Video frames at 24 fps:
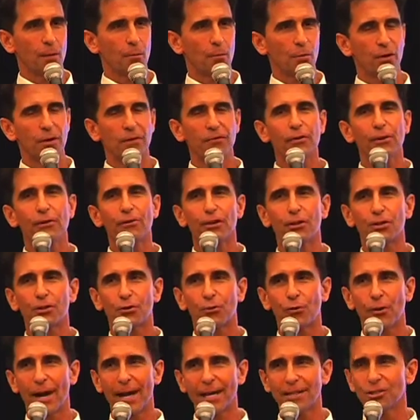But if you're a
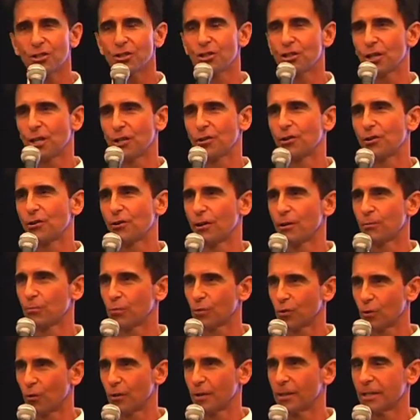transgender
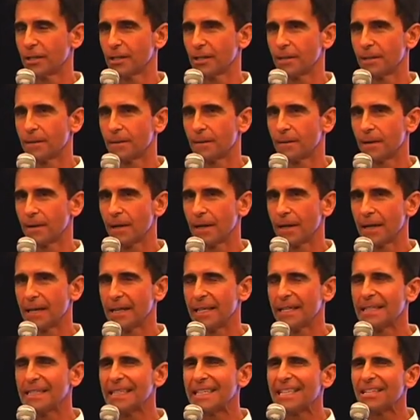employee
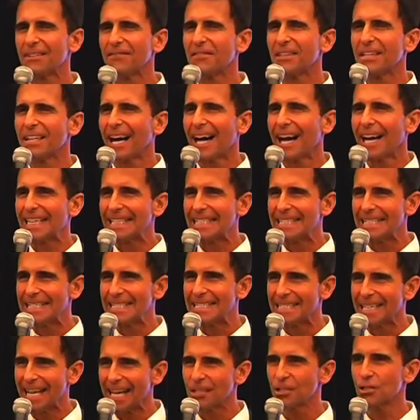in need of the
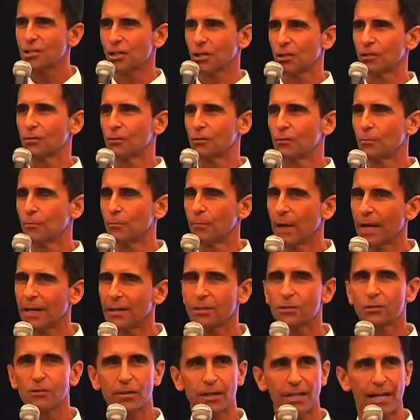identical
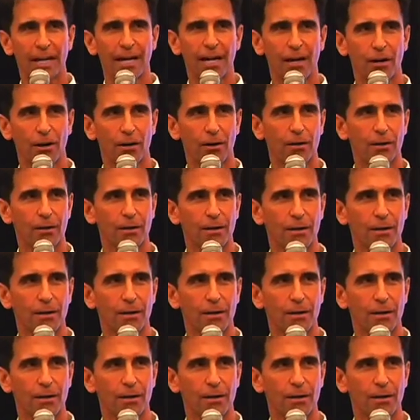medical care,